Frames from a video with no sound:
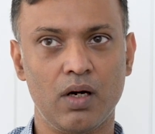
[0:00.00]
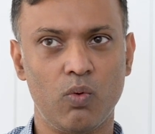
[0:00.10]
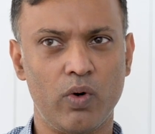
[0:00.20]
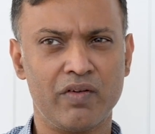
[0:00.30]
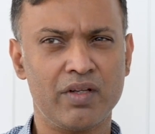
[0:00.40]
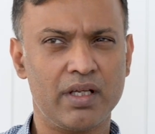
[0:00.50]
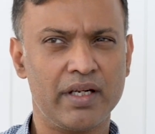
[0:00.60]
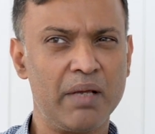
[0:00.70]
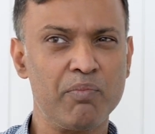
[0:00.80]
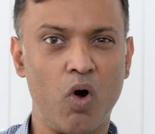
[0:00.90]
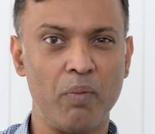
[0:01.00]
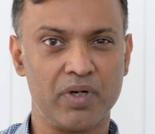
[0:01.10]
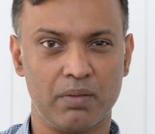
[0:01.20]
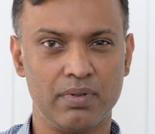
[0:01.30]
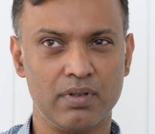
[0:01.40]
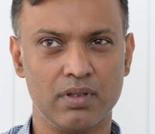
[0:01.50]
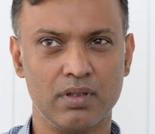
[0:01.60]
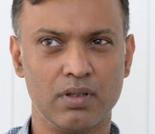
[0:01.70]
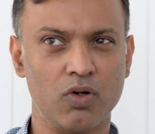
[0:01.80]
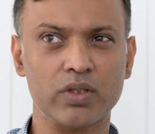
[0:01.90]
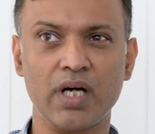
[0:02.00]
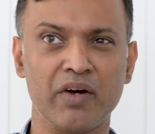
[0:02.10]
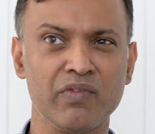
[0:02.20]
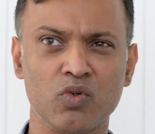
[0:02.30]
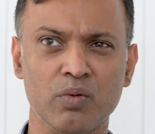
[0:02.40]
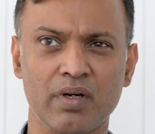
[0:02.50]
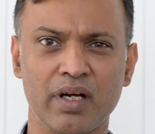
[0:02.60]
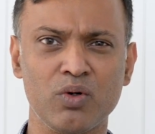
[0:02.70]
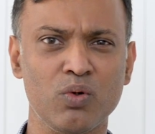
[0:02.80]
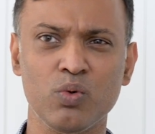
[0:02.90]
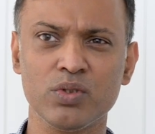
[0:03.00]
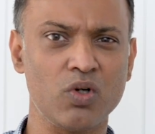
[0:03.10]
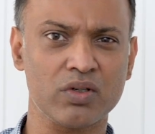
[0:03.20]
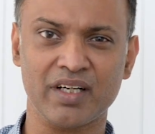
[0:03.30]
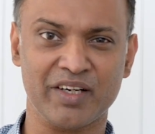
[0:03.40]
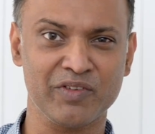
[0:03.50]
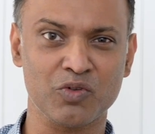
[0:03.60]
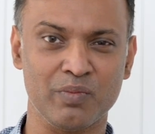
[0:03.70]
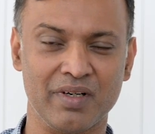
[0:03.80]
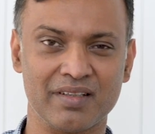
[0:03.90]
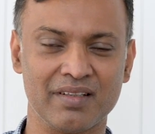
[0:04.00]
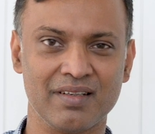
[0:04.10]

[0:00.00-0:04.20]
one of the name popped up, Dr. Arvind Kumar. I told, who is Dr. Arvind Kumar?